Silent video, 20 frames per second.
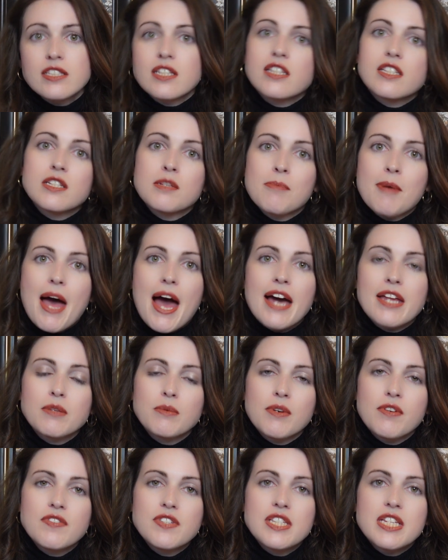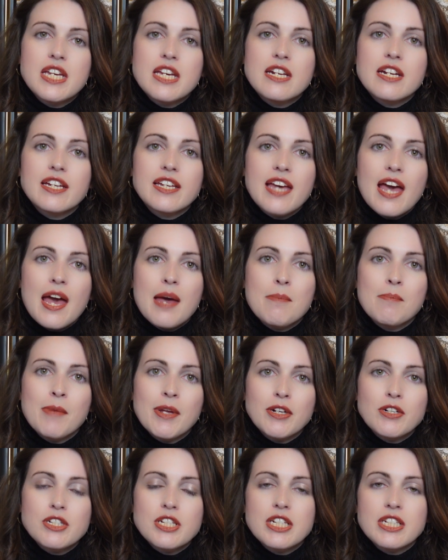This is a bag that we've seen Kate
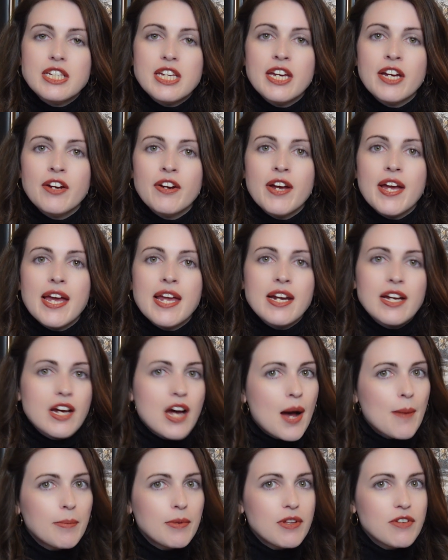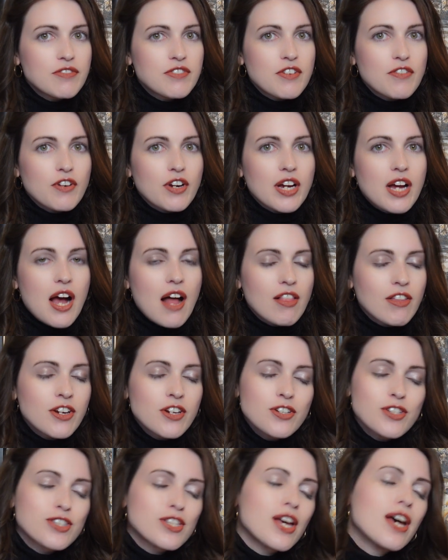Middleton carry in a couple of different
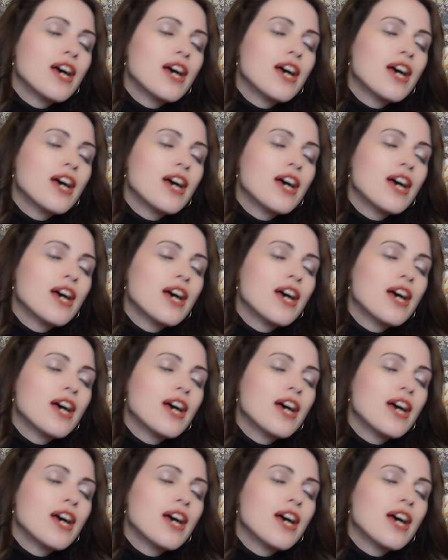colors.